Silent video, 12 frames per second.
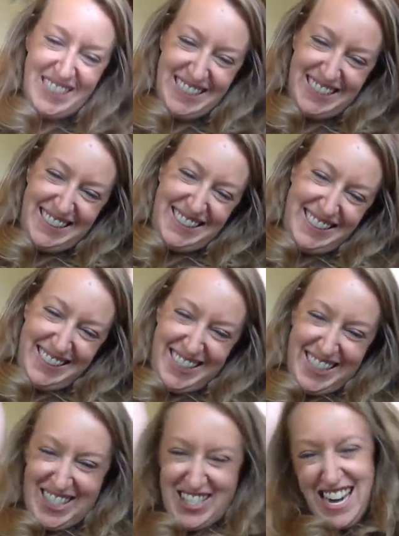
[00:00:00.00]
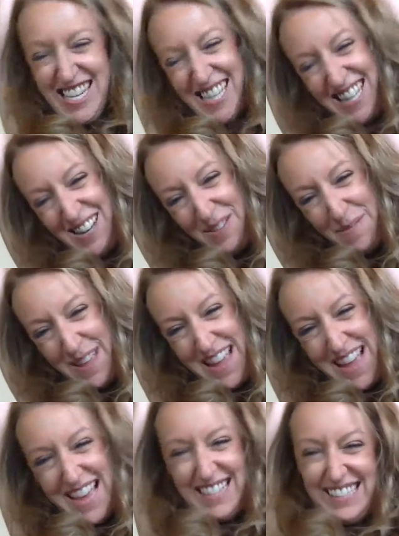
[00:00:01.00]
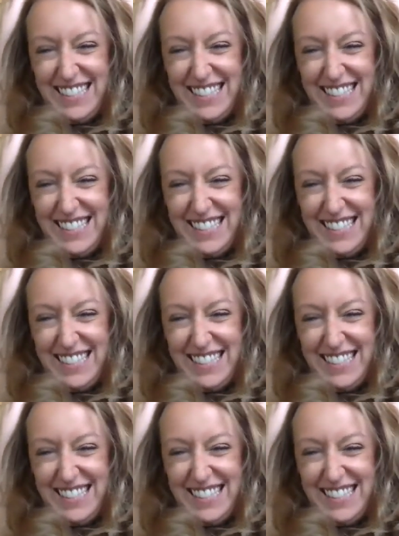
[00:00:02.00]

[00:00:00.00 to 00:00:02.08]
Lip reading: Oh, stretch a little bit.